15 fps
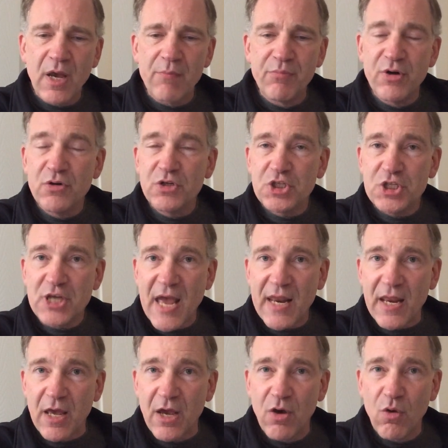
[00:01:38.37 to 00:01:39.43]
Bruce
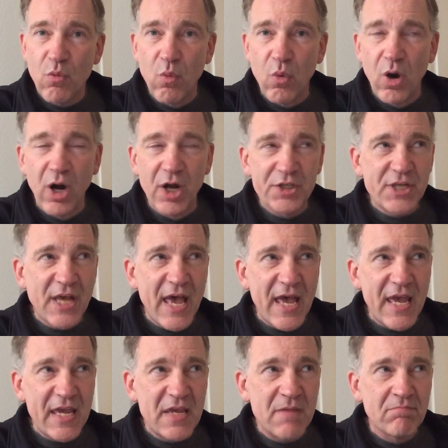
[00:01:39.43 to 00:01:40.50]
Jenner was
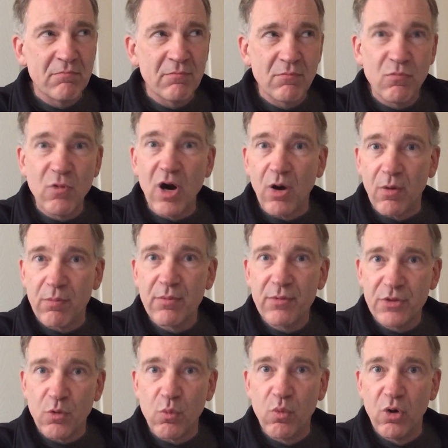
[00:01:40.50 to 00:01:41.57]
the
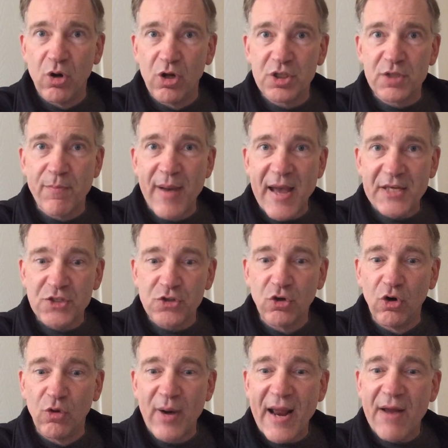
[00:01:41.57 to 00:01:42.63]
world's best
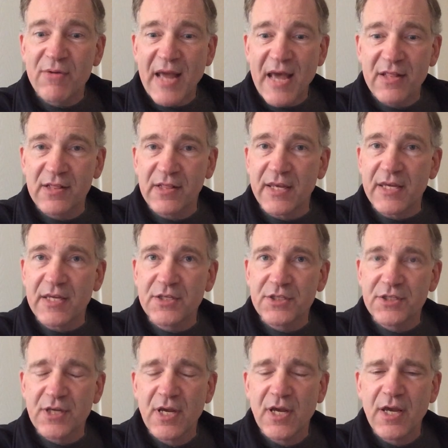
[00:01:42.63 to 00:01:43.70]
all-round
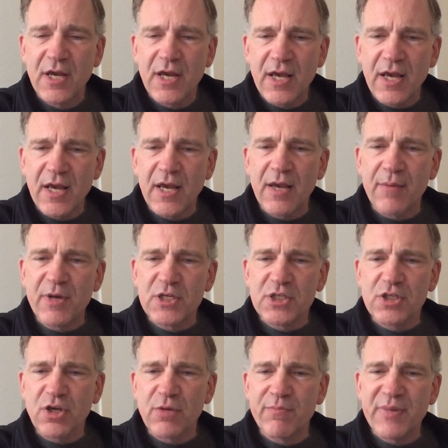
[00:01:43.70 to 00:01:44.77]
athlete,
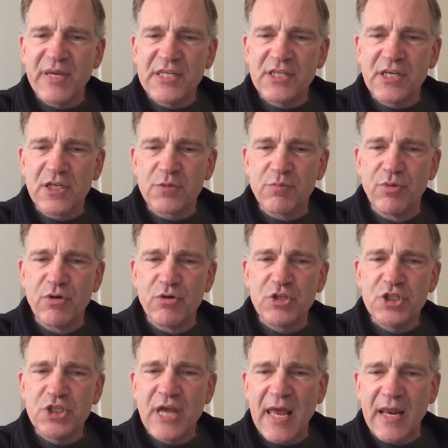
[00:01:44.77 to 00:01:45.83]
as competing as Bruce
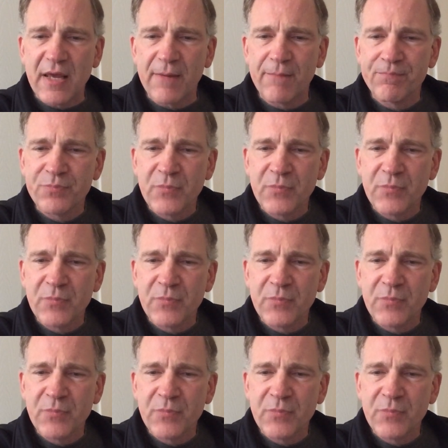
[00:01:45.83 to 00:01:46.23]
Jenner.